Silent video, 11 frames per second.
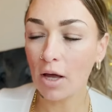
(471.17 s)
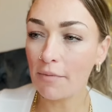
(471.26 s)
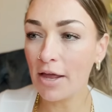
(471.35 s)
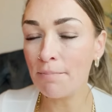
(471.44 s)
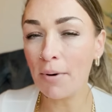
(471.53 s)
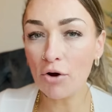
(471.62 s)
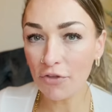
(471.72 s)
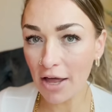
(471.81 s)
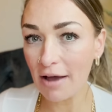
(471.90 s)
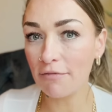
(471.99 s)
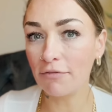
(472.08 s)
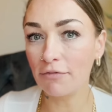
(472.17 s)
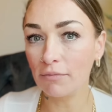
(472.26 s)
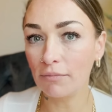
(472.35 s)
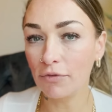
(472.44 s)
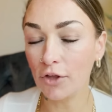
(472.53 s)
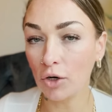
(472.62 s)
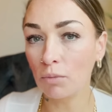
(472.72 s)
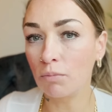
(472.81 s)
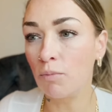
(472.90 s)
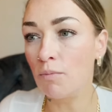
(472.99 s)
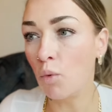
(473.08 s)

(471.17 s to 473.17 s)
They both have their